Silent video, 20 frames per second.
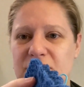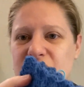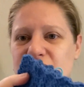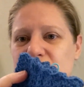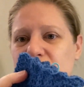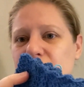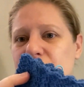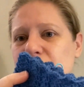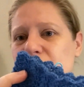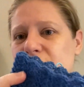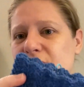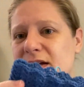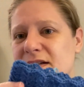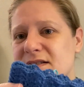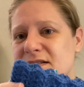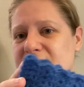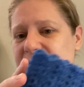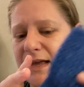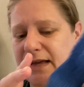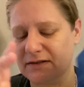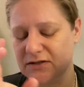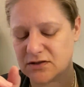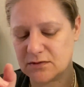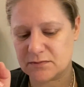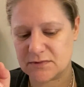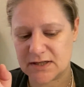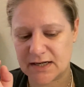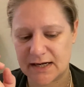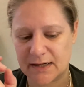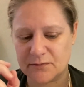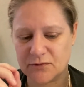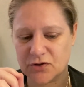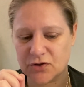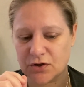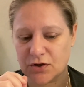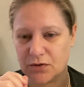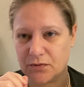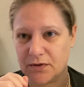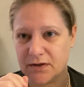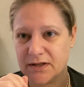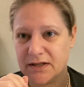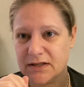So that still has some time to go on